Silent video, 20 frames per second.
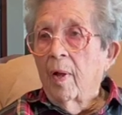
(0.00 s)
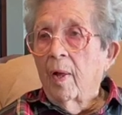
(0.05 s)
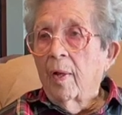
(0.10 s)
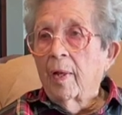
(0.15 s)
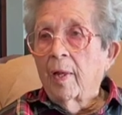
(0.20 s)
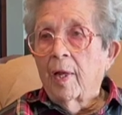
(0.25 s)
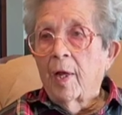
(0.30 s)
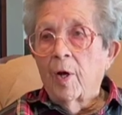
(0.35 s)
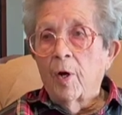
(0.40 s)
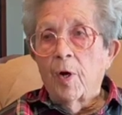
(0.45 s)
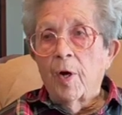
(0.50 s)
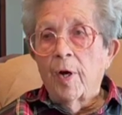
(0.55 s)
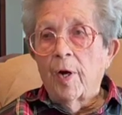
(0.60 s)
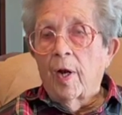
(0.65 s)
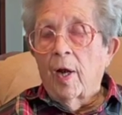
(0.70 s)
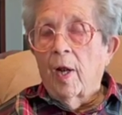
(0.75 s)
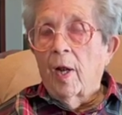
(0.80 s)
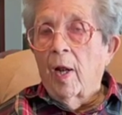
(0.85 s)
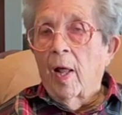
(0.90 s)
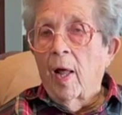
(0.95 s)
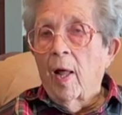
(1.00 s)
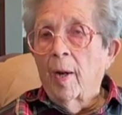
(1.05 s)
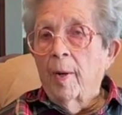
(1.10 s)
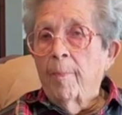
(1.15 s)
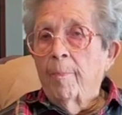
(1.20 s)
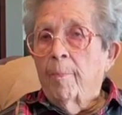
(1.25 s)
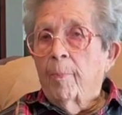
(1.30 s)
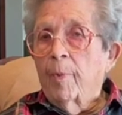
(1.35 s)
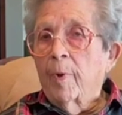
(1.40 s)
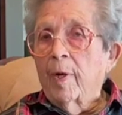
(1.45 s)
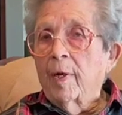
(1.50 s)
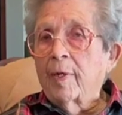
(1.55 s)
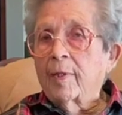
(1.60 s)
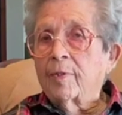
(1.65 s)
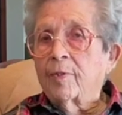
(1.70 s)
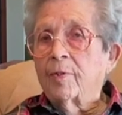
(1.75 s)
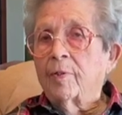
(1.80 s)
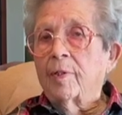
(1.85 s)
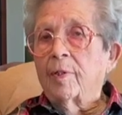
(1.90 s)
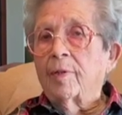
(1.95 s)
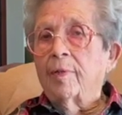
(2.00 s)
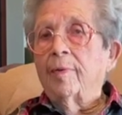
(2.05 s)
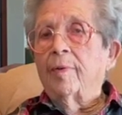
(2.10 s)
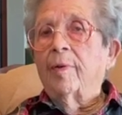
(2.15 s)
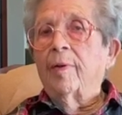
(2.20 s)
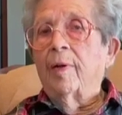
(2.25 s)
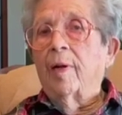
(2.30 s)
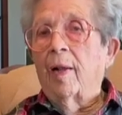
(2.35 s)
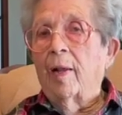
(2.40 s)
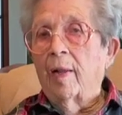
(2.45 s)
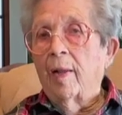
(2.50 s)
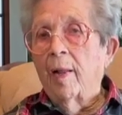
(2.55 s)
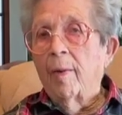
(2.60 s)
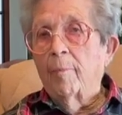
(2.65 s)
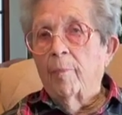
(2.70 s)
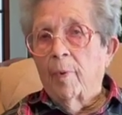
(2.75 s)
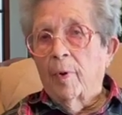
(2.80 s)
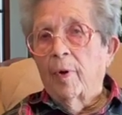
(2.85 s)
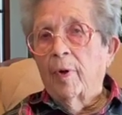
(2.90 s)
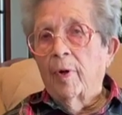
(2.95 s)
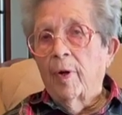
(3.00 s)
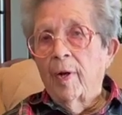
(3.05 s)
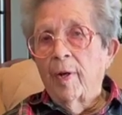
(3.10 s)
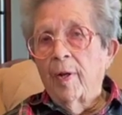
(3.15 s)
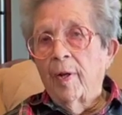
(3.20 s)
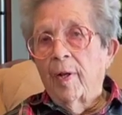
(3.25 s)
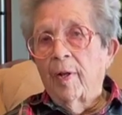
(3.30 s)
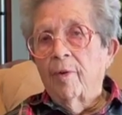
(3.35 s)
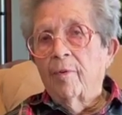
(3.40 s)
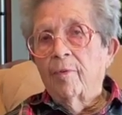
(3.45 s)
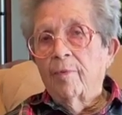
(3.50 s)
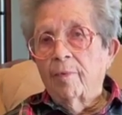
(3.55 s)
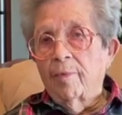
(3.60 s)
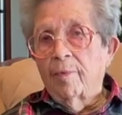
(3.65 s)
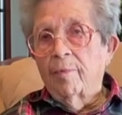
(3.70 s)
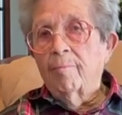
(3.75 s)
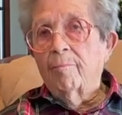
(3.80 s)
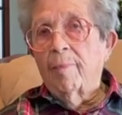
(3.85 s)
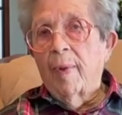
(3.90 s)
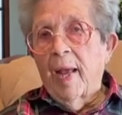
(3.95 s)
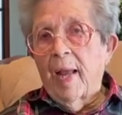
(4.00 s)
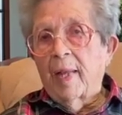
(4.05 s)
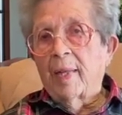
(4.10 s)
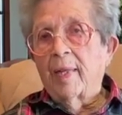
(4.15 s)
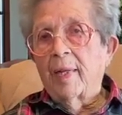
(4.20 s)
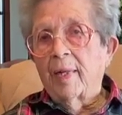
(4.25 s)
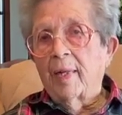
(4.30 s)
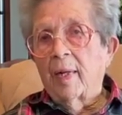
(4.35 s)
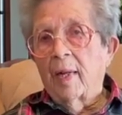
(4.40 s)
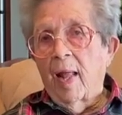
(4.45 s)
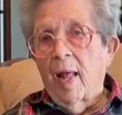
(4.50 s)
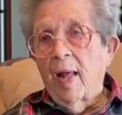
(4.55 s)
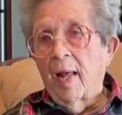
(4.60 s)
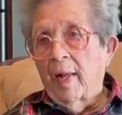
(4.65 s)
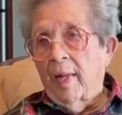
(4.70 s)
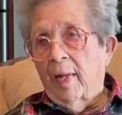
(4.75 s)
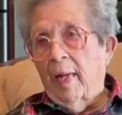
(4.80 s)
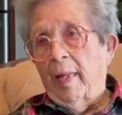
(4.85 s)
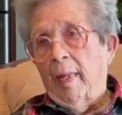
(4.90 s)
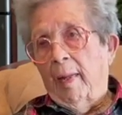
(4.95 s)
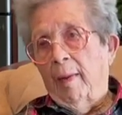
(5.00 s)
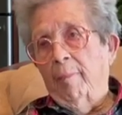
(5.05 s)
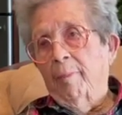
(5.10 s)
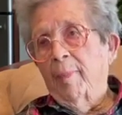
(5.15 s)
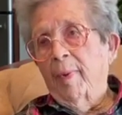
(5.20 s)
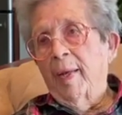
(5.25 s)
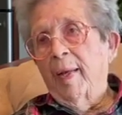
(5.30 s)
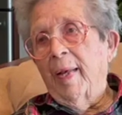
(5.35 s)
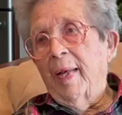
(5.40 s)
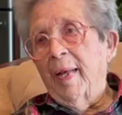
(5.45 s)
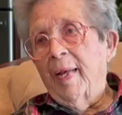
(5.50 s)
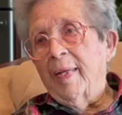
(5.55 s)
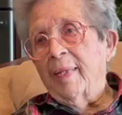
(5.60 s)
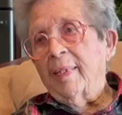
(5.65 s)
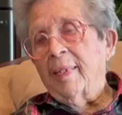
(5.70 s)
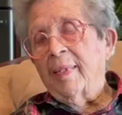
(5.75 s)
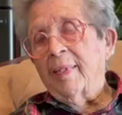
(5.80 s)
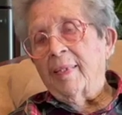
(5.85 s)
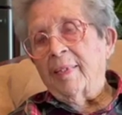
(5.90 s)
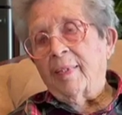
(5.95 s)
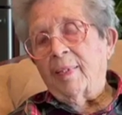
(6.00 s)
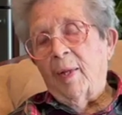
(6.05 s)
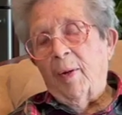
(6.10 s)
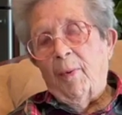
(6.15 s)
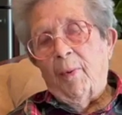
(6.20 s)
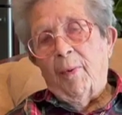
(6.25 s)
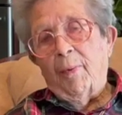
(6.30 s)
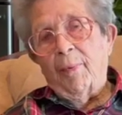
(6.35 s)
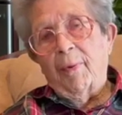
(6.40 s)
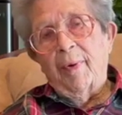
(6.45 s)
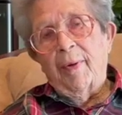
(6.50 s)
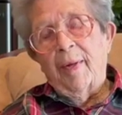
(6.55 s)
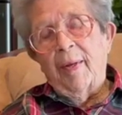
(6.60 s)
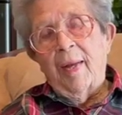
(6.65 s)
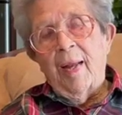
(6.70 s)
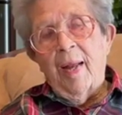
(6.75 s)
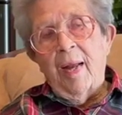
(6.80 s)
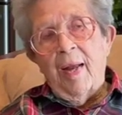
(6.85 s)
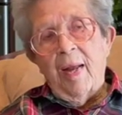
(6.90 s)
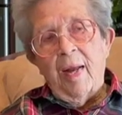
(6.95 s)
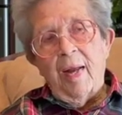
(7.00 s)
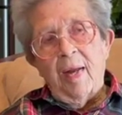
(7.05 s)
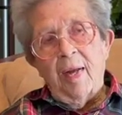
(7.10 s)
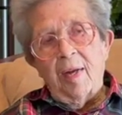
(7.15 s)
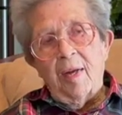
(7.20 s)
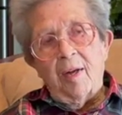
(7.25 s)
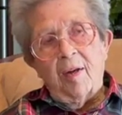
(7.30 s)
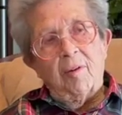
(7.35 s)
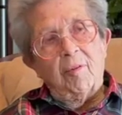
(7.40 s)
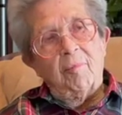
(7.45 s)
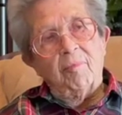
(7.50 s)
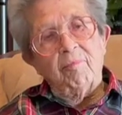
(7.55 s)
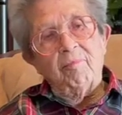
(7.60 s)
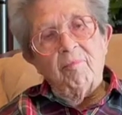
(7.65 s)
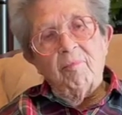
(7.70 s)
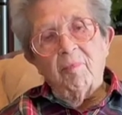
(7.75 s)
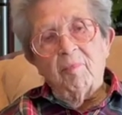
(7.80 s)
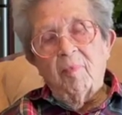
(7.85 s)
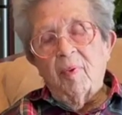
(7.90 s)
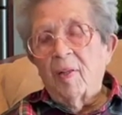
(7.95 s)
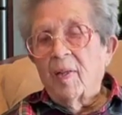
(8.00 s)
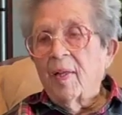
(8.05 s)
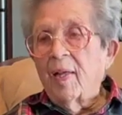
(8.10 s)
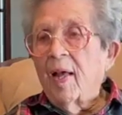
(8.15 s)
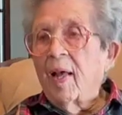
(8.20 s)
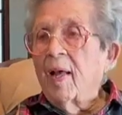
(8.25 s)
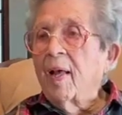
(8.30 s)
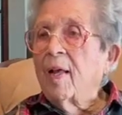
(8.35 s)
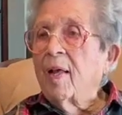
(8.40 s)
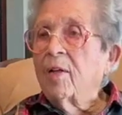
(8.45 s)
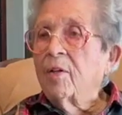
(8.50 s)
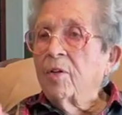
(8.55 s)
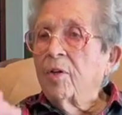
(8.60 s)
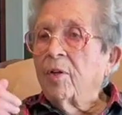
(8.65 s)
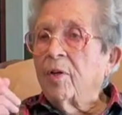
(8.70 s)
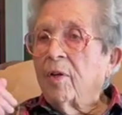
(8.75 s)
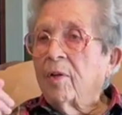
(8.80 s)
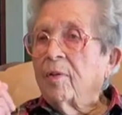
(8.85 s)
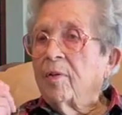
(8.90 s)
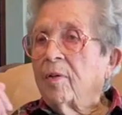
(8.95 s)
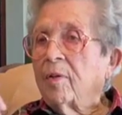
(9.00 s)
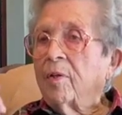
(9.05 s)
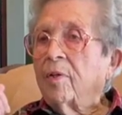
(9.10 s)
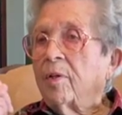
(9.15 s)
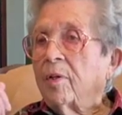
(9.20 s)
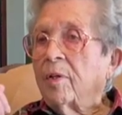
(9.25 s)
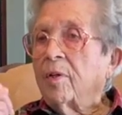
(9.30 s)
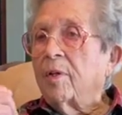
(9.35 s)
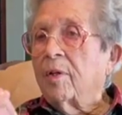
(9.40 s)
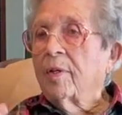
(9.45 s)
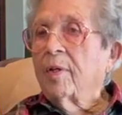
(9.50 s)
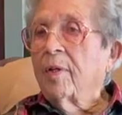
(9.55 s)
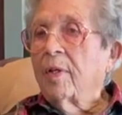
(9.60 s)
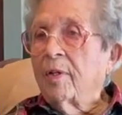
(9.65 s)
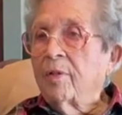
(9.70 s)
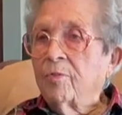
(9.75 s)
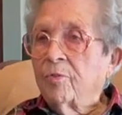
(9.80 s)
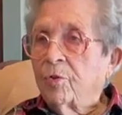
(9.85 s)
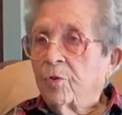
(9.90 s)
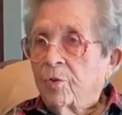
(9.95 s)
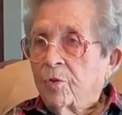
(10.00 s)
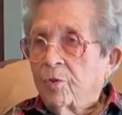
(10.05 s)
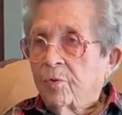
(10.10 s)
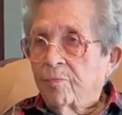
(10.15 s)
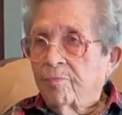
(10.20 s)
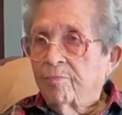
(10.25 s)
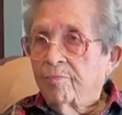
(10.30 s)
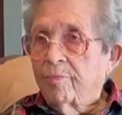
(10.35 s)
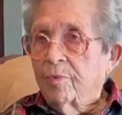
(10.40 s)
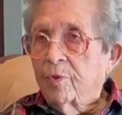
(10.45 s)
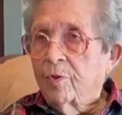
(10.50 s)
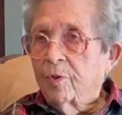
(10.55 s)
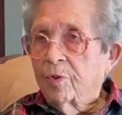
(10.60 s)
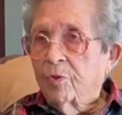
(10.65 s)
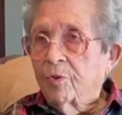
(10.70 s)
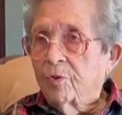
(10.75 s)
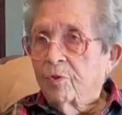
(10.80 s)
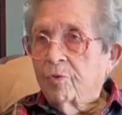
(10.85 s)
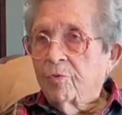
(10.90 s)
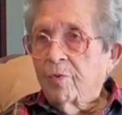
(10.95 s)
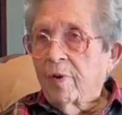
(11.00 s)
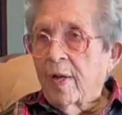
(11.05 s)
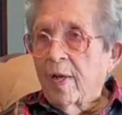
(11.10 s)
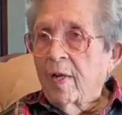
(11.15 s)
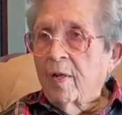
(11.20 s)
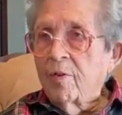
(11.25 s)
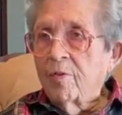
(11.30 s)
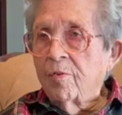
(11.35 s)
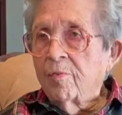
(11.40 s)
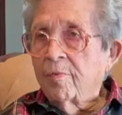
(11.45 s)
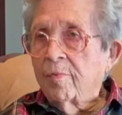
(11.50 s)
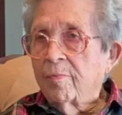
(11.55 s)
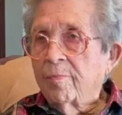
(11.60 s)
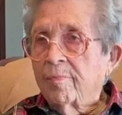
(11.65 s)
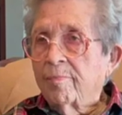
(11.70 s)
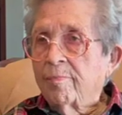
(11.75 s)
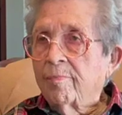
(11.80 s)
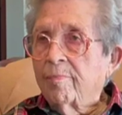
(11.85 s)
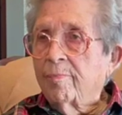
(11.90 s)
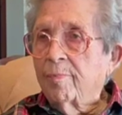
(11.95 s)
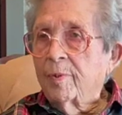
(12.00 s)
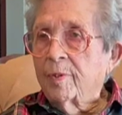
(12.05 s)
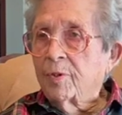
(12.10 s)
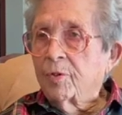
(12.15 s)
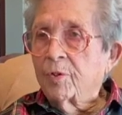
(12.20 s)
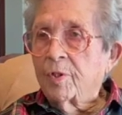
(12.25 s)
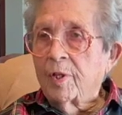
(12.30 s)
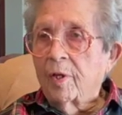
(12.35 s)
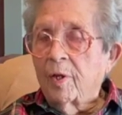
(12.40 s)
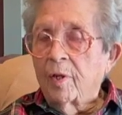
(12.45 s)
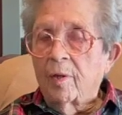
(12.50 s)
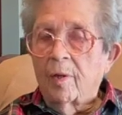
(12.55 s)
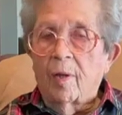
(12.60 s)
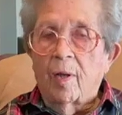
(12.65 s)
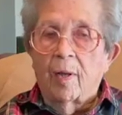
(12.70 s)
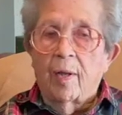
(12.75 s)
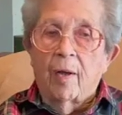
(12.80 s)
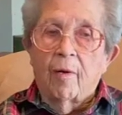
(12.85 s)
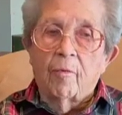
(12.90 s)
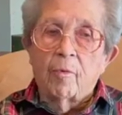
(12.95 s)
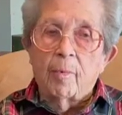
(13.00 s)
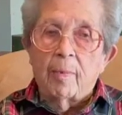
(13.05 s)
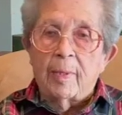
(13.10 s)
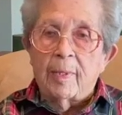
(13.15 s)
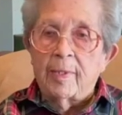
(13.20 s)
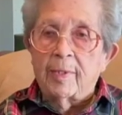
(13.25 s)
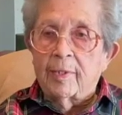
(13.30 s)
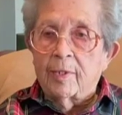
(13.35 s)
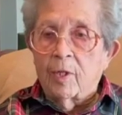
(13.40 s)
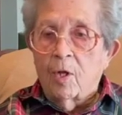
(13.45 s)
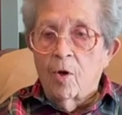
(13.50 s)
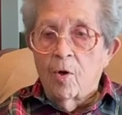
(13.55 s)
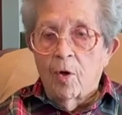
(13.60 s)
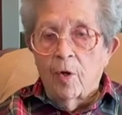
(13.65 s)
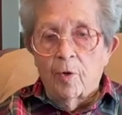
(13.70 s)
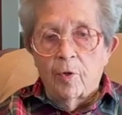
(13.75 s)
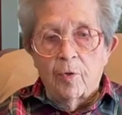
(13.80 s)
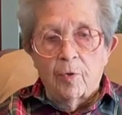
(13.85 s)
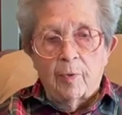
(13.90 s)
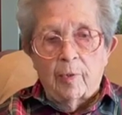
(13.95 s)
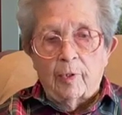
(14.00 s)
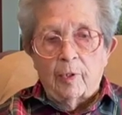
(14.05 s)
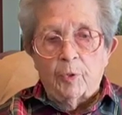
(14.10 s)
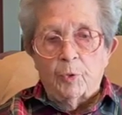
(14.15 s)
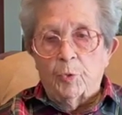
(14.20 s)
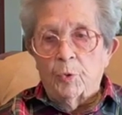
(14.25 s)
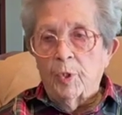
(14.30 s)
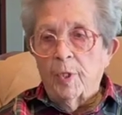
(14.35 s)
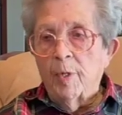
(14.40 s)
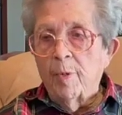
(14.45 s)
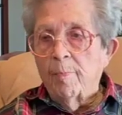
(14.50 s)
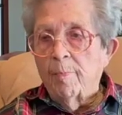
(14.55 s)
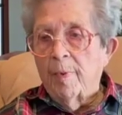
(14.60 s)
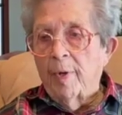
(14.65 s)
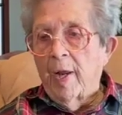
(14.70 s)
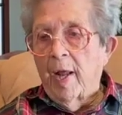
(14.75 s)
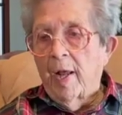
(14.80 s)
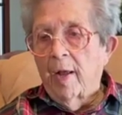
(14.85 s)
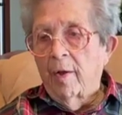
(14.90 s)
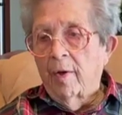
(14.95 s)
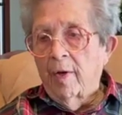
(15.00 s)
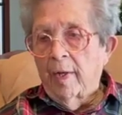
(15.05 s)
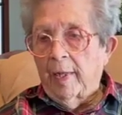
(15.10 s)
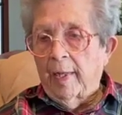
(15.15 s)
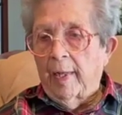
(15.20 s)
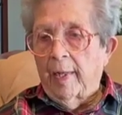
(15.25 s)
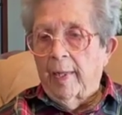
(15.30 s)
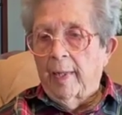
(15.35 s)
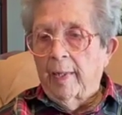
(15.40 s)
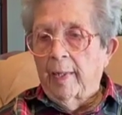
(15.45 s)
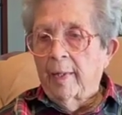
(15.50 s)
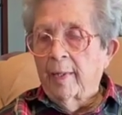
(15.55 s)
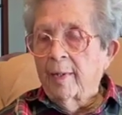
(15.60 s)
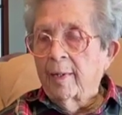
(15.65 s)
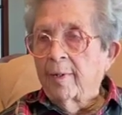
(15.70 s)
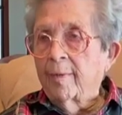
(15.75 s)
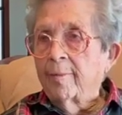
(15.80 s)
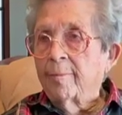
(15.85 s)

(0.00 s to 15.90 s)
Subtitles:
carried a lot of bricks and lumber backing Lyle up. So, and it gives you good strength, which everybody's going to a gym now to get it.